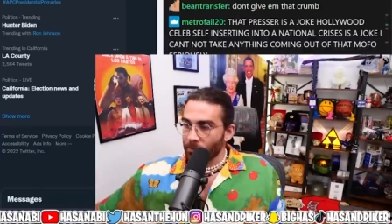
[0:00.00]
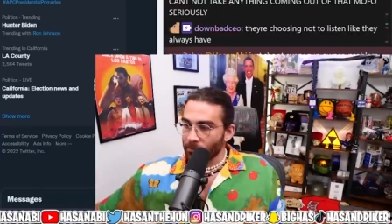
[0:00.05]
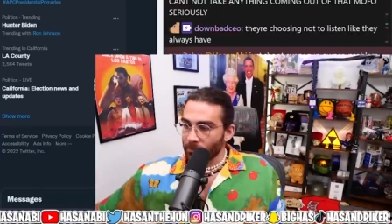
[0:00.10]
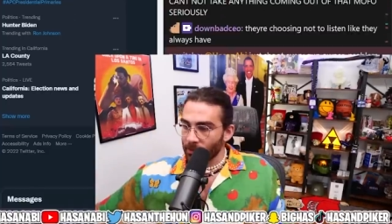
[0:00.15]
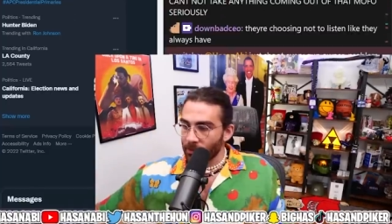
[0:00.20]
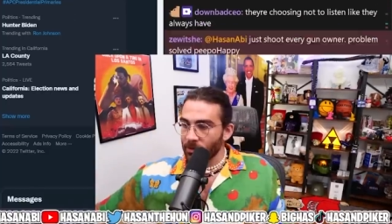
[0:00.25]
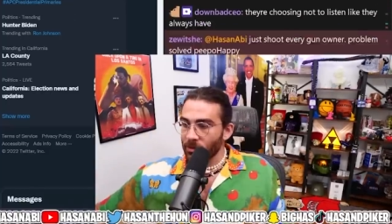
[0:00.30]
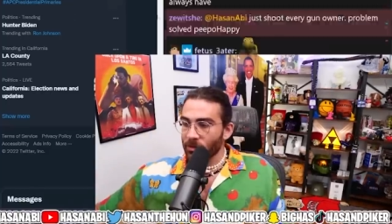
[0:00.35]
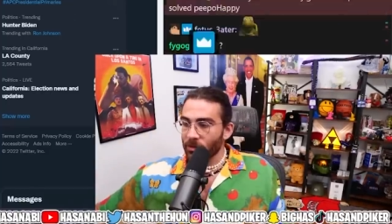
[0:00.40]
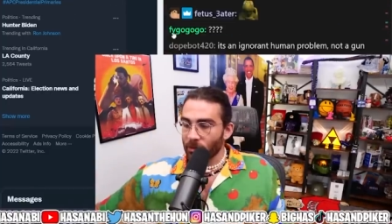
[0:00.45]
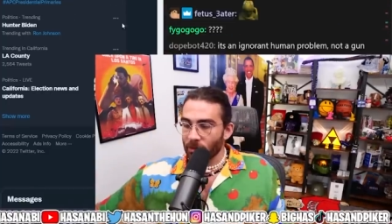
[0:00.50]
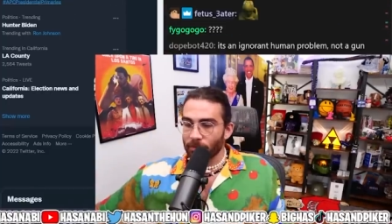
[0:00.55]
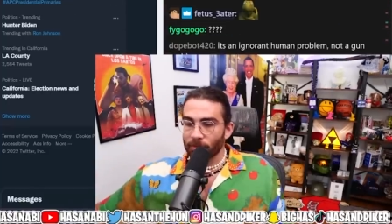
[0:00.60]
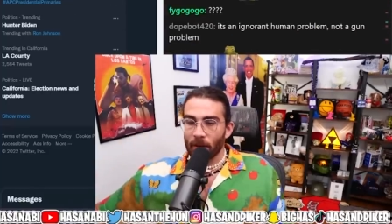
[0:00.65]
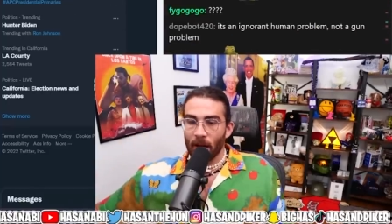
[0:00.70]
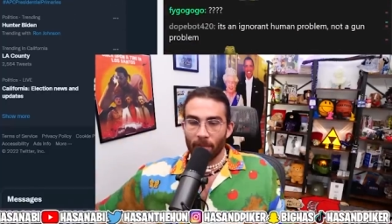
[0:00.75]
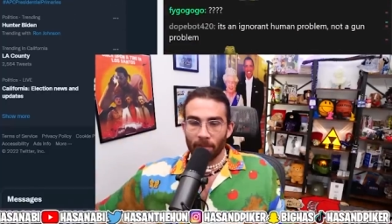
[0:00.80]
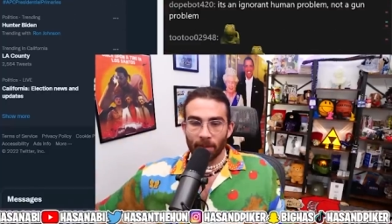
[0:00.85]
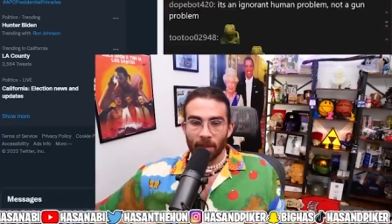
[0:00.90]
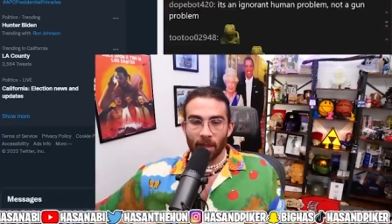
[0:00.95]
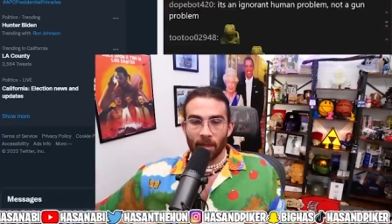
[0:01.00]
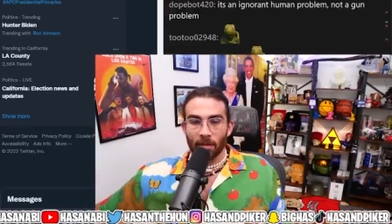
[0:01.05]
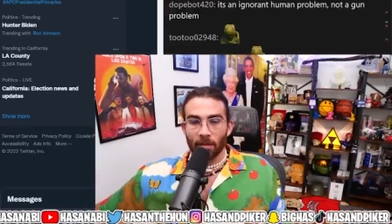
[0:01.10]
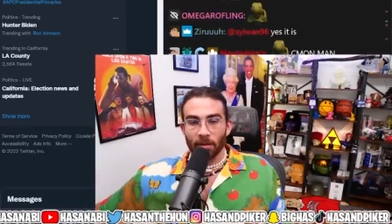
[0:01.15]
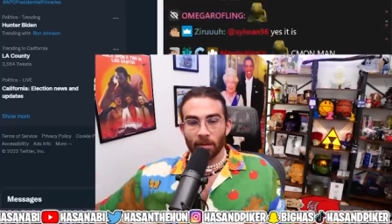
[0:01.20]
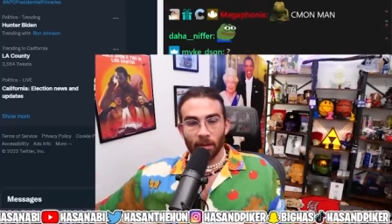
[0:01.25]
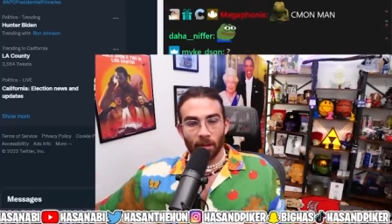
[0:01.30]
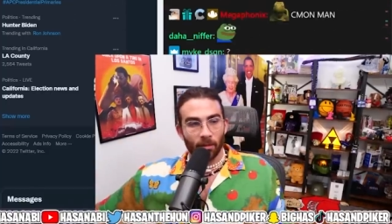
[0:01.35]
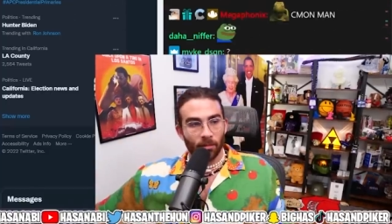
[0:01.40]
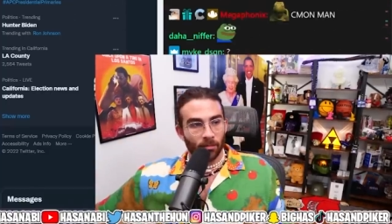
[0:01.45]
This is good propaganda
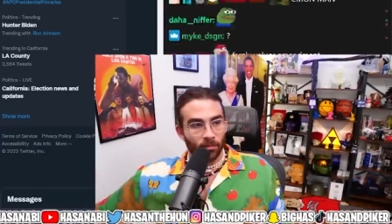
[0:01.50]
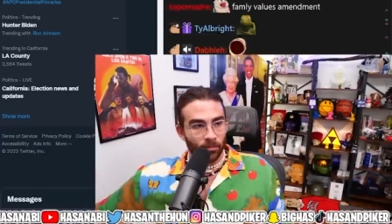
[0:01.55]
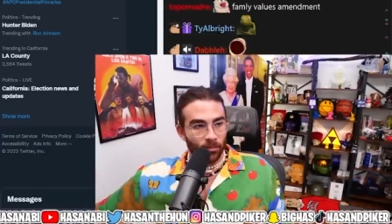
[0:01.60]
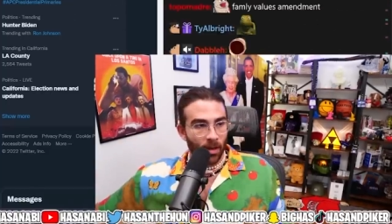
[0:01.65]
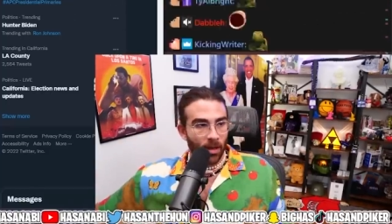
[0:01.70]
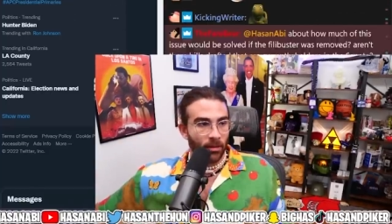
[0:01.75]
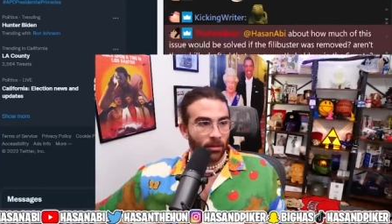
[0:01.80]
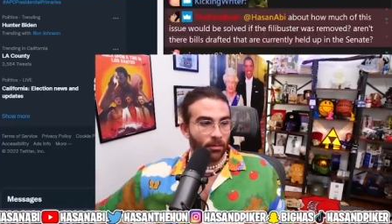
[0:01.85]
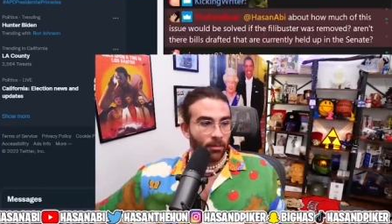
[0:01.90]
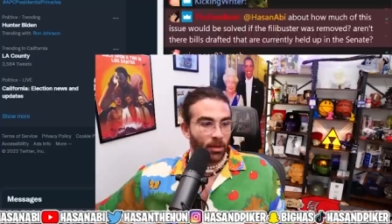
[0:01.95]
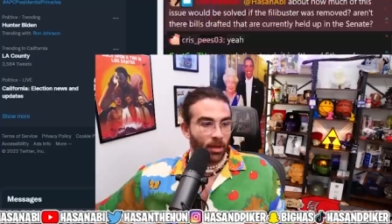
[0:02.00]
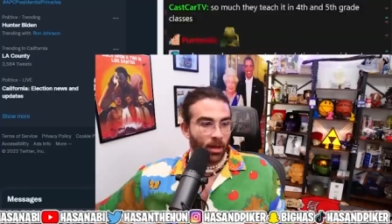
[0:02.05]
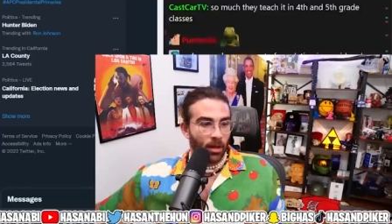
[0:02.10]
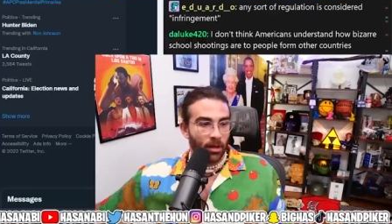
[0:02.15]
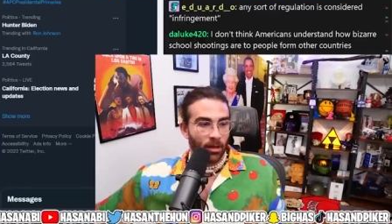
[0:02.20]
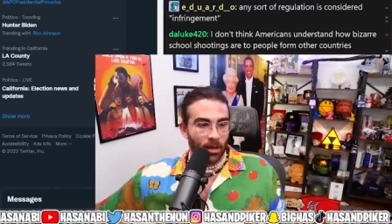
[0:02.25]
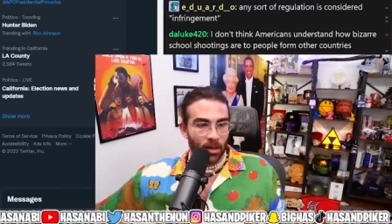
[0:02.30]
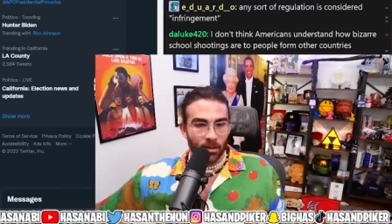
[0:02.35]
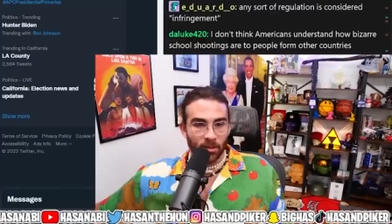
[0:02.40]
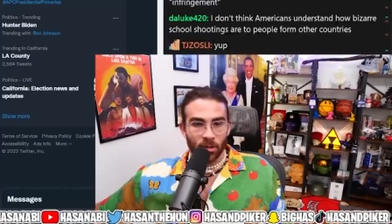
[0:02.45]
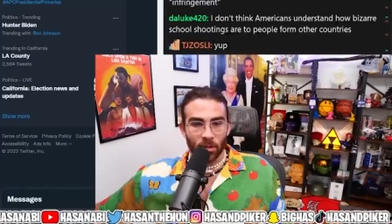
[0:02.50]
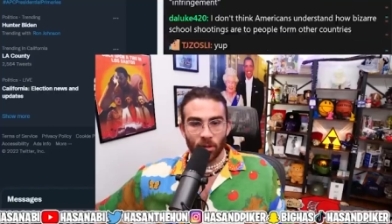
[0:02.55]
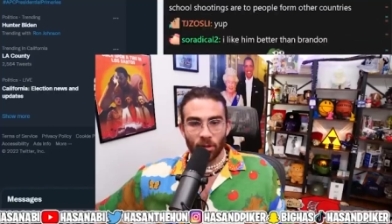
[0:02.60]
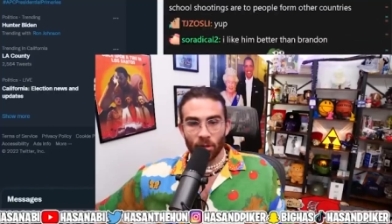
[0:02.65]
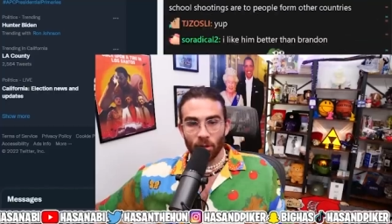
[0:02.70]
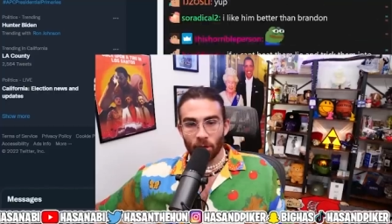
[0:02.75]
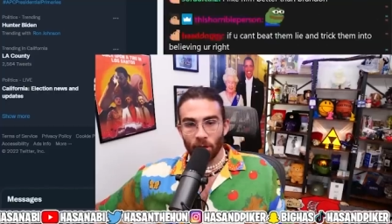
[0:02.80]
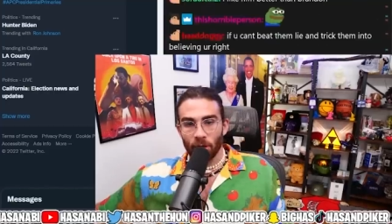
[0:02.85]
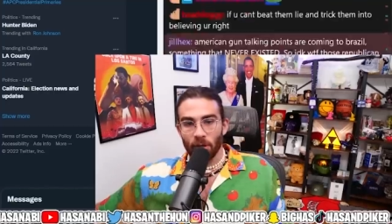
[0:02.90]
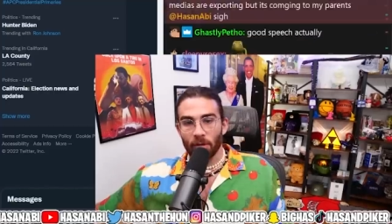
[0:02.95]
though. Matthew McConaughey is a
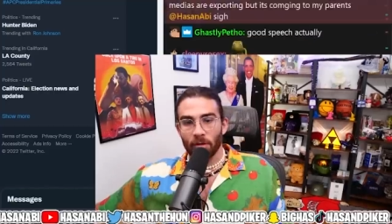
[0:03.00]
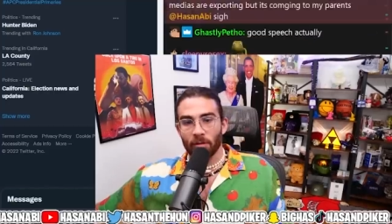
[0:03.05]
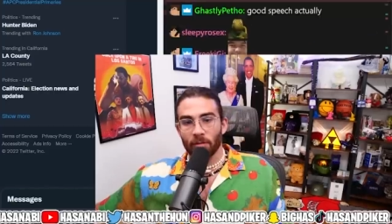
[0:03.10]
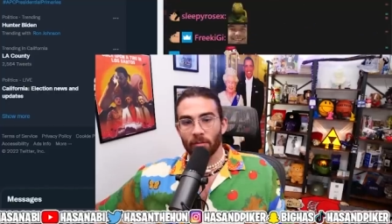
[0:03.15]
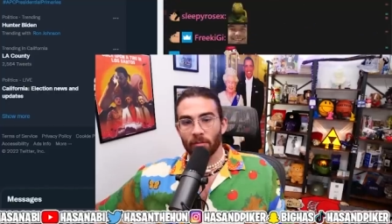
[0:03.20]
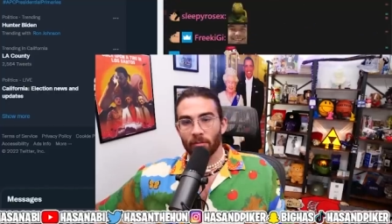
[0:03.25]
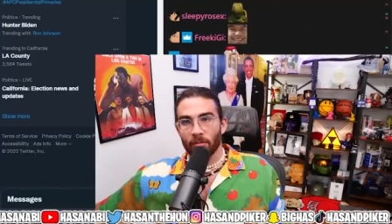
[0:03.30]
good